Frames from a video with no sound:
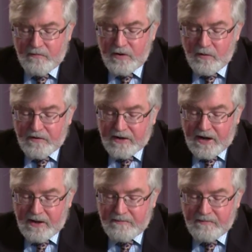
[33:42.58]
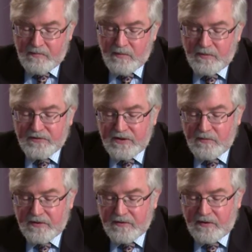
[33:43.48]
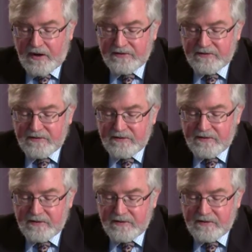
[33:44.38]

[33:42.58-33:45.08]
If we overcome, we will sit with Christ.